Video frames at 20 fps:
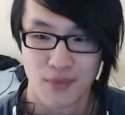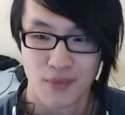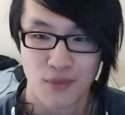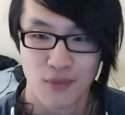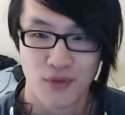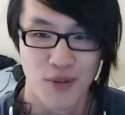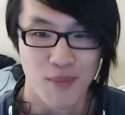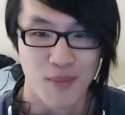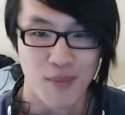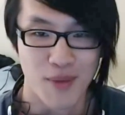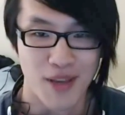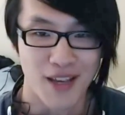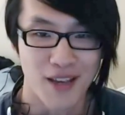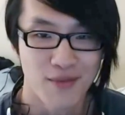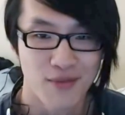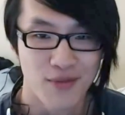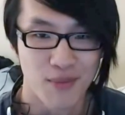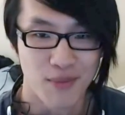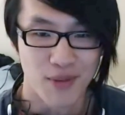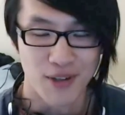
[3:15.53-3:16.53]
for me,
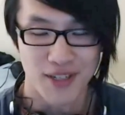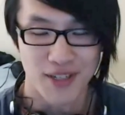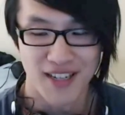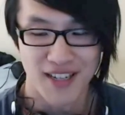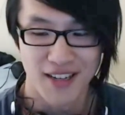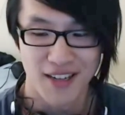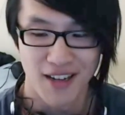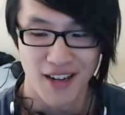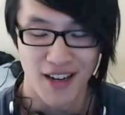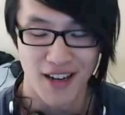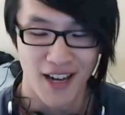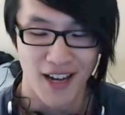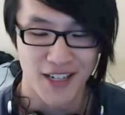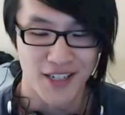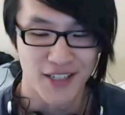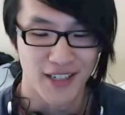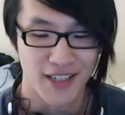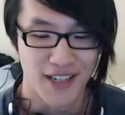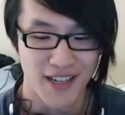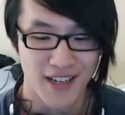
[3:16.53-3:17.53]
for music. I
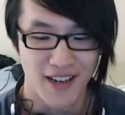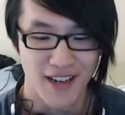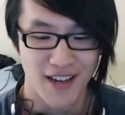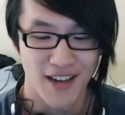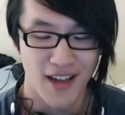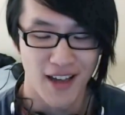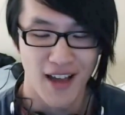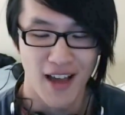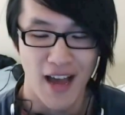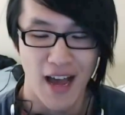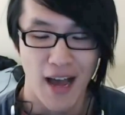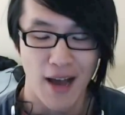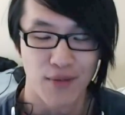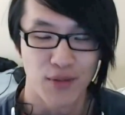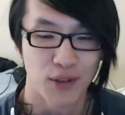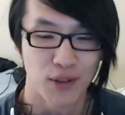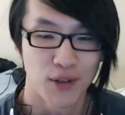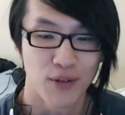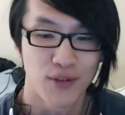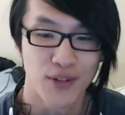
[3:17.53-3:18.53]
actually have
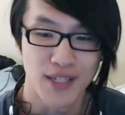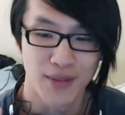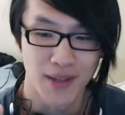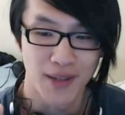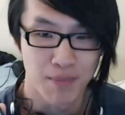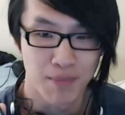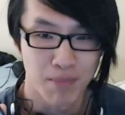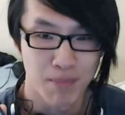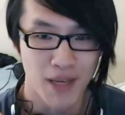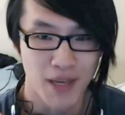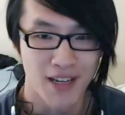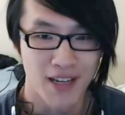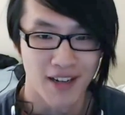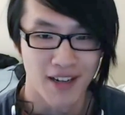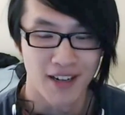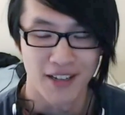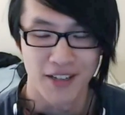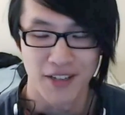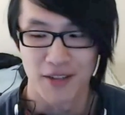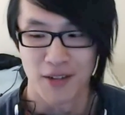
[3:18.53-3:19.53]
to look for something
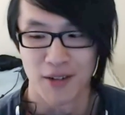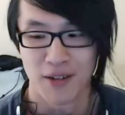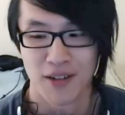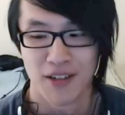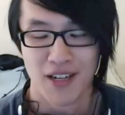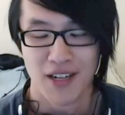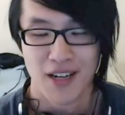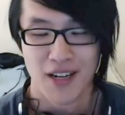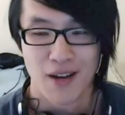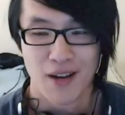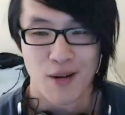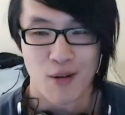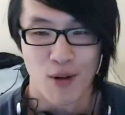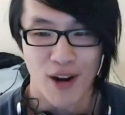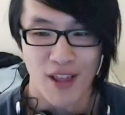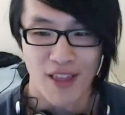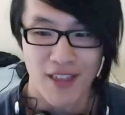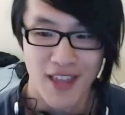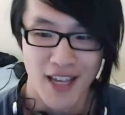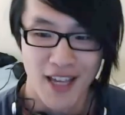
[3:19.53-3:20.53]
bigger. So one
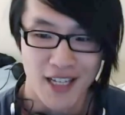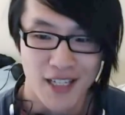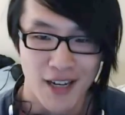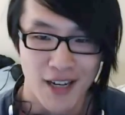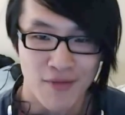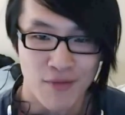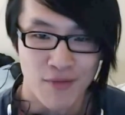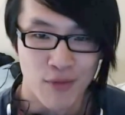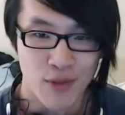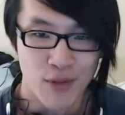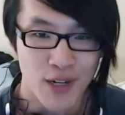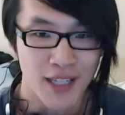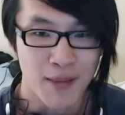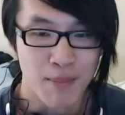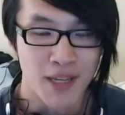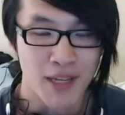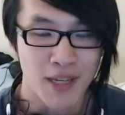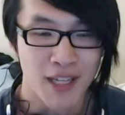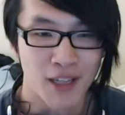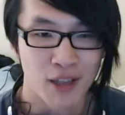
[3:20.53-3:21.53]
of the things I've really
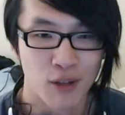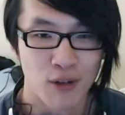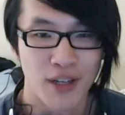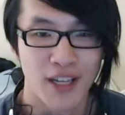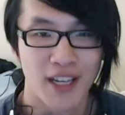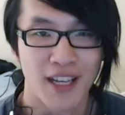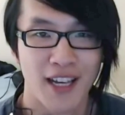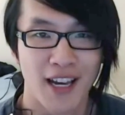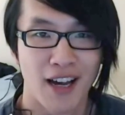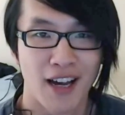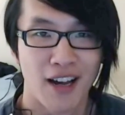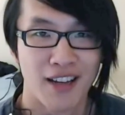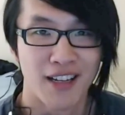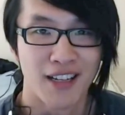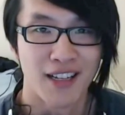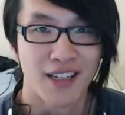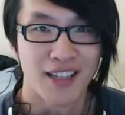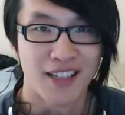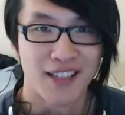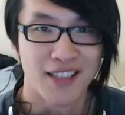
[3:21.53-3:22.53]
been looking at
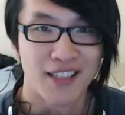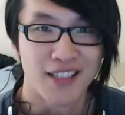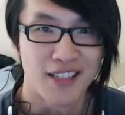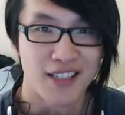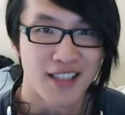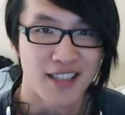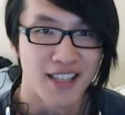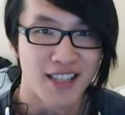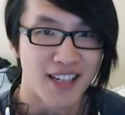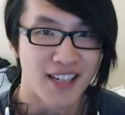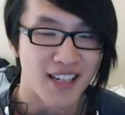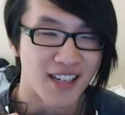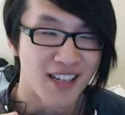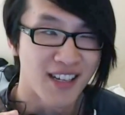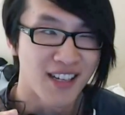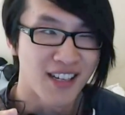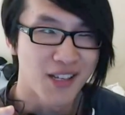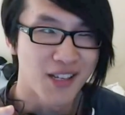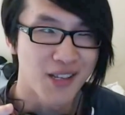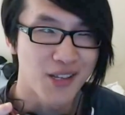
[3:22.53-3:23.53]
is
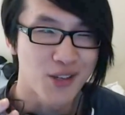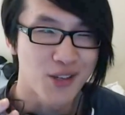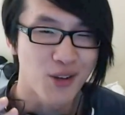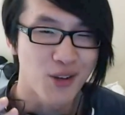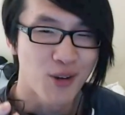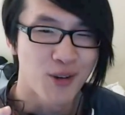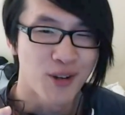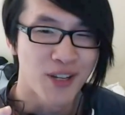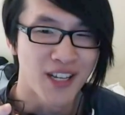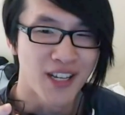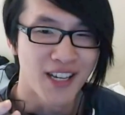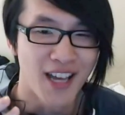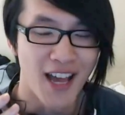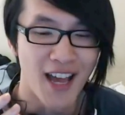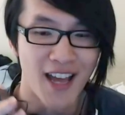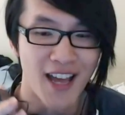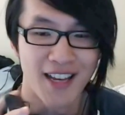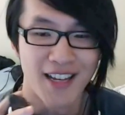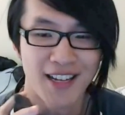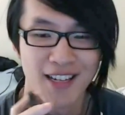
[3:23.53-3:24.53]
the Sony
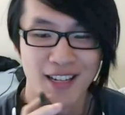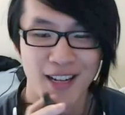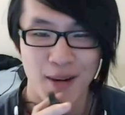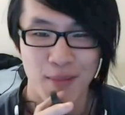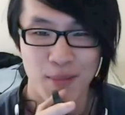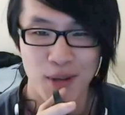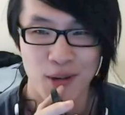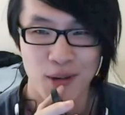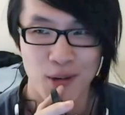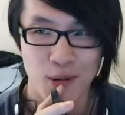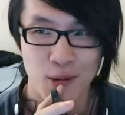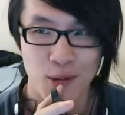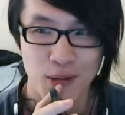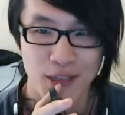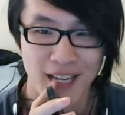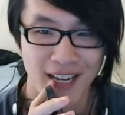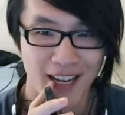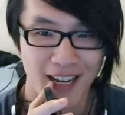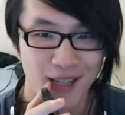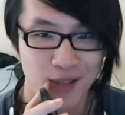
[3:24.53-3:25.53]
N W
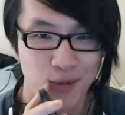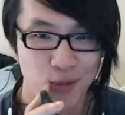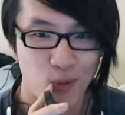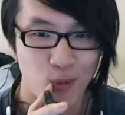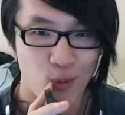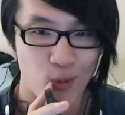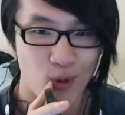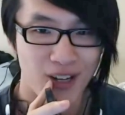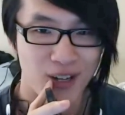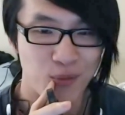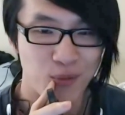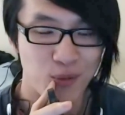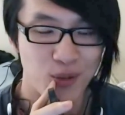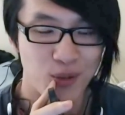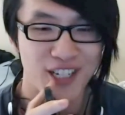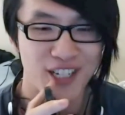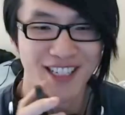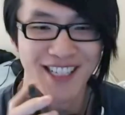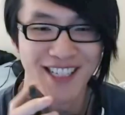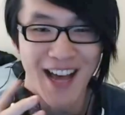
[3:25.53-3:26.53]
Z X one,
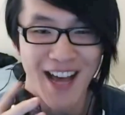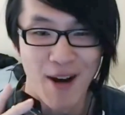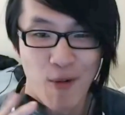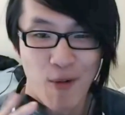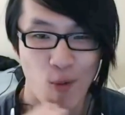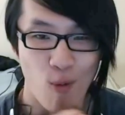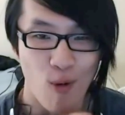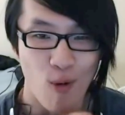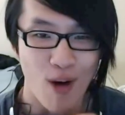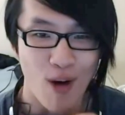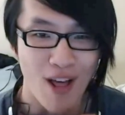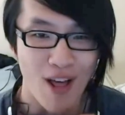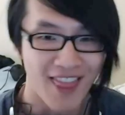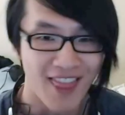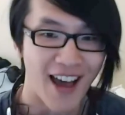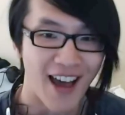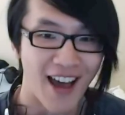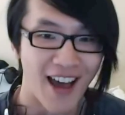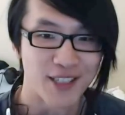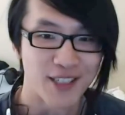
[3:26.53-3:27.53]
which is that one
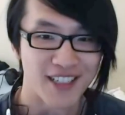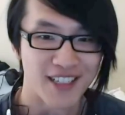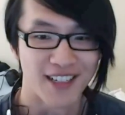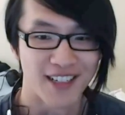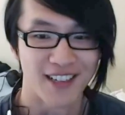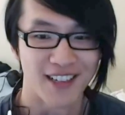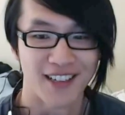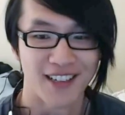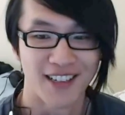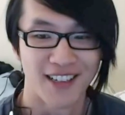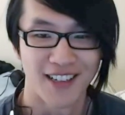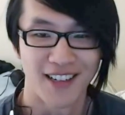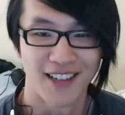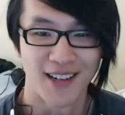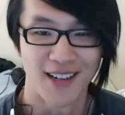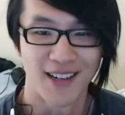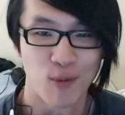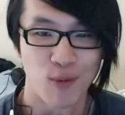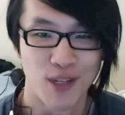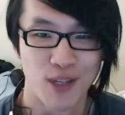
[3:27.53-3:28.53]
thousand dollar
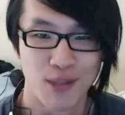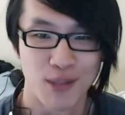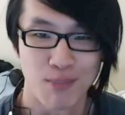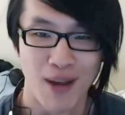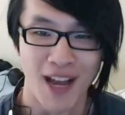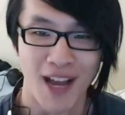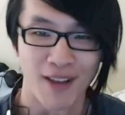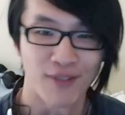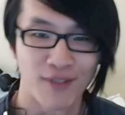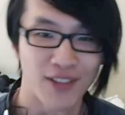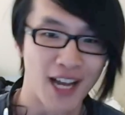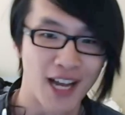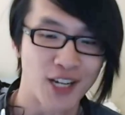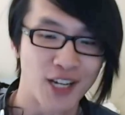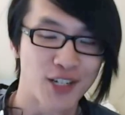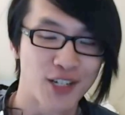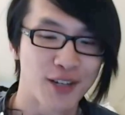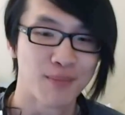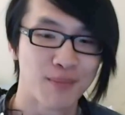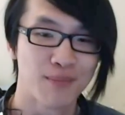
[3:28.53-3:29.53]
uh, whiz-bang
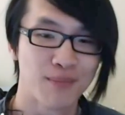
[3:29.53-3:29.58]
flagship